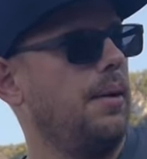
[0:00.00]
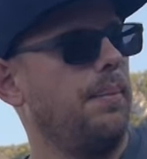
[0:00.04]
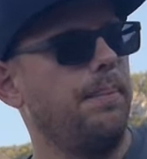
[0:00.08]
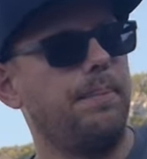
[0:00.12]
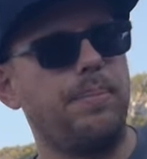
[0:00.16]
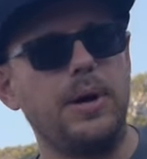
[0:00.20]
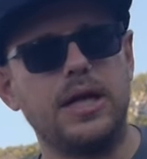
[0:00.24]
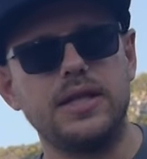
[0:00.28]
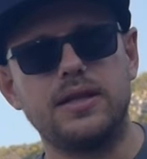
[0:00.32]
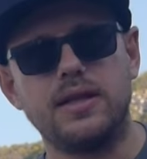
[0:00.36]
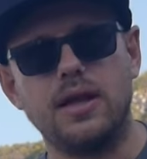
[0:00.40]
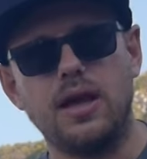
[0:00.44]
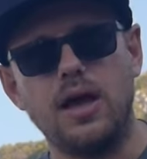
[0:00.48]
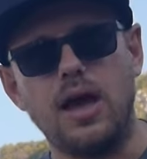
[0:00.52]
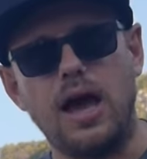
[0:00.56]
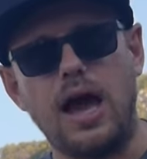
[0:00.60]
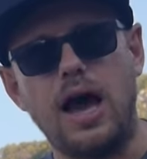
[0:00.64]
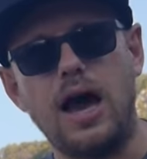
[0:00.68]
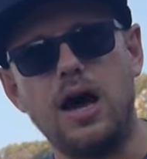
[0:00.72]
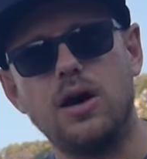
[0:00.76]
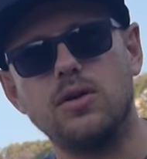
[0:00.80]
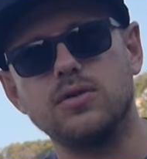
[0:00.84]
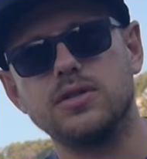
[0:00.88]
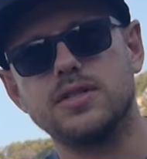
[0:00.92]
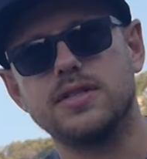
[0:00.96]
But
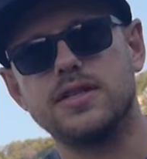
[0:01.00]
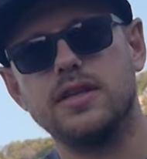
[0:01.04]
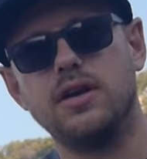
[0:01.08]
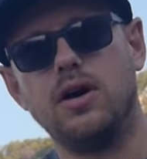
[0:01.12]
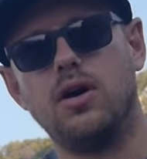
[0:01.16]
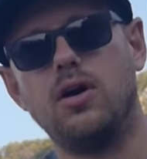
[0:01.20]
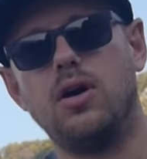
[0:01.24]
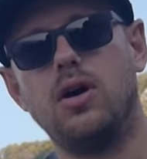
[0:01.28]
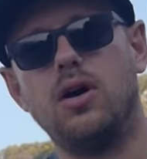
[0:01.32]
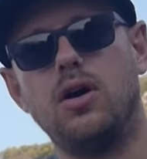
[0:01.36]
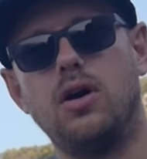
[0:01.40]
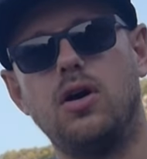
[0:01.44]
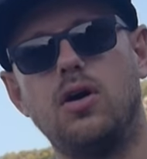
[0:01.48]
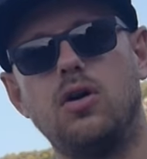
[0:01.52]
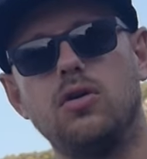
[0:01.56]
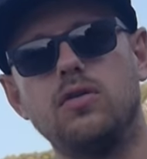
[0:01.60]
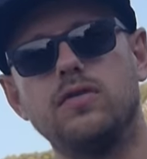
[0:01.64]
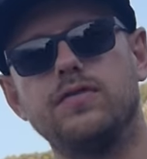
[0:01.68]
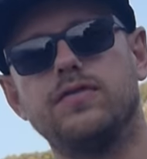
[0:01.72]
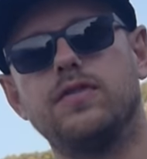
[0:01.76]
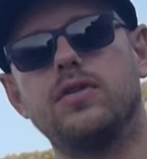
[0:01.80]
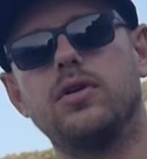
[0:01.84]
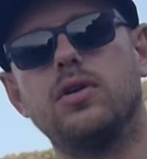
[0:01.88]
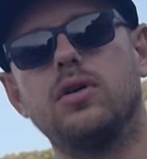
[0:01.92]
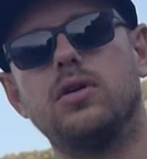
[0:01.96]
how is the
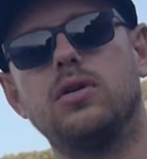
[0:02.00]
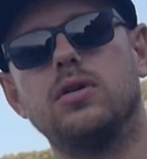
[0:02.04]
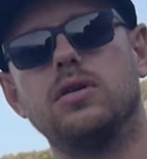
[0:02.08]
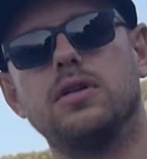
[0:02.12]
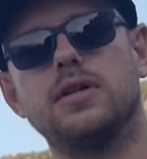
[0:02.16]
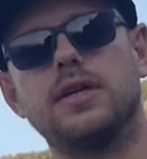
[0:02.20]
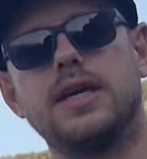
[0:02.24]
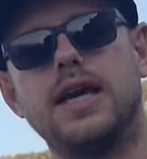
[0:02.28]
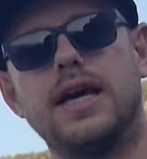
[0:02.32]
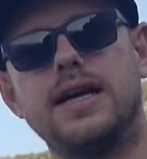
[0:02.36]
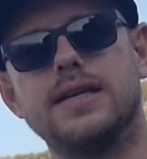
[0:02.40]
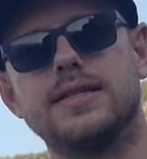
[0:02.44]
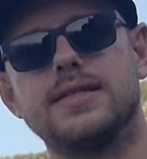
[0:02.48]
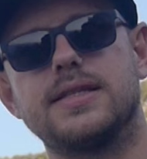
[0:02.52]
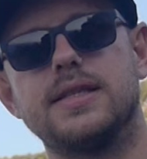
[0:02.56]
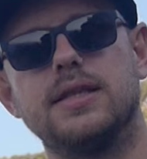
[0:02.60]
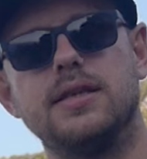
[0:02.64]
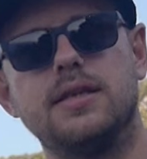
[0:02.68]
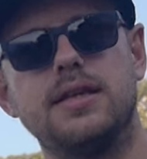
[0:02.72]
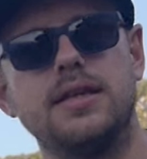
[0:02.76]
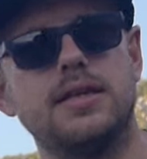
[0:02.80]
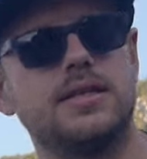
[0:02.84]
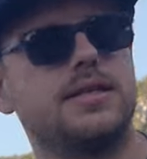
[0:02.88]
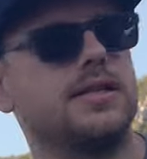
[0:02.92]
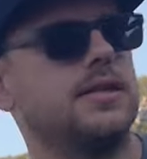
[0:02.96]
overall
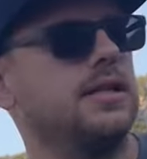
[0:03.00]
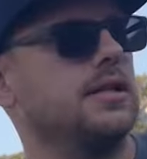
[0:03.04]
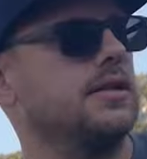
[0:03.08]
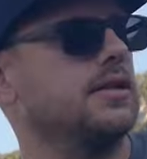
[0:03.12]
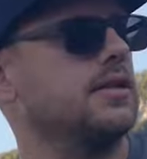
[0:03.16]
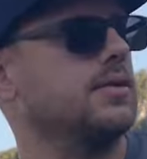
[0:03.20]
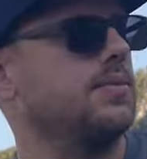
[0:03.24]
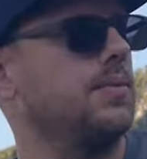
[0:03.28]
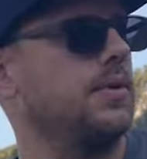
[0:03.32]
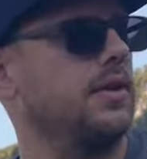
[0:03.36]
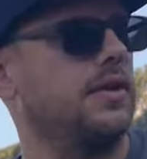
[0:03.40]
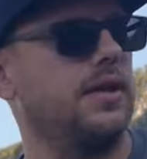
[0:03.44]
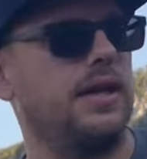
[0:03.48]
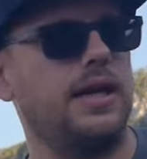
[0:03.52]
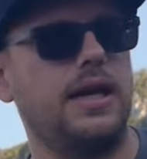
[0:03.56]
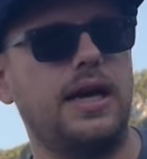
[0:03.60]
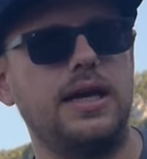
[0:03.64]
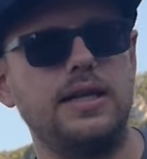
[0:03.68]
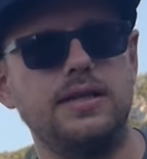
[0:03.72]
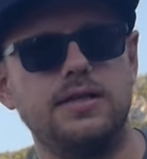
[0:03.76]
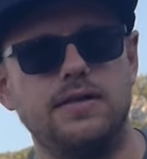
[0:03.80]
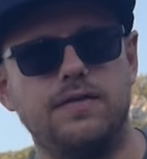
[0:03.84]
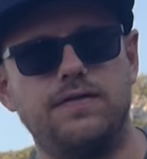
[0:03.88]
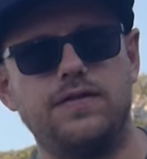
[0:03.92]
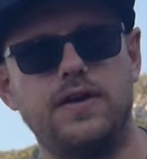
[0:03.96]
casting distance with the
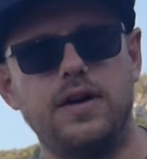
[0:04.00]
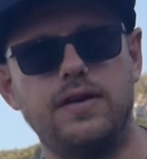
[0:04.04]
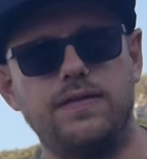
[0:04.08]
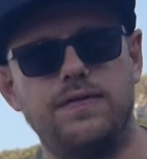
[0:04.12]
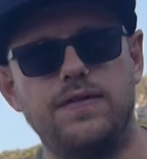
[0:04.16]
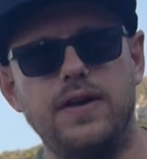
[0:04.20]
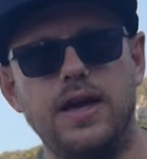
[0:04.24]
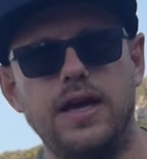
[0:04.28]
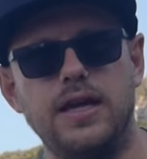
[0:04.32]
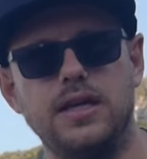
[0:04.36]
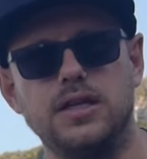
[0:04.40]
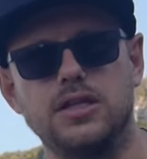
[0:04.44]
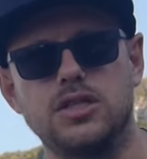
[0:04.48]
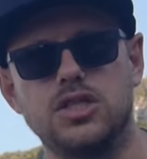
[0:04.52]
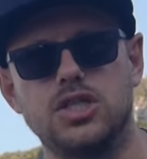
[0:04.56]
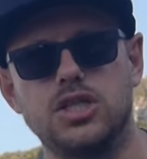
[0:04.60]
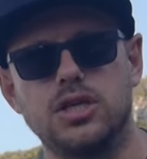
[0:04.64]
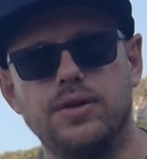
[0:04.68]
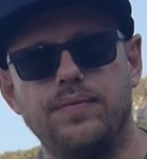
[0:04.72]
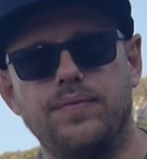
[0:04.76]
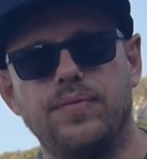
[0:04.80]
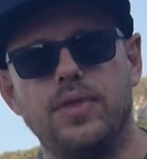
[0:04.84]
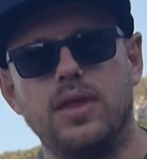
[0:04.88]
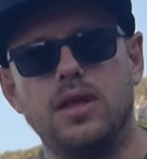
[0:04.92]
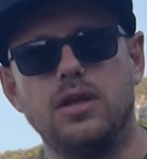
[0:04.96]
95H?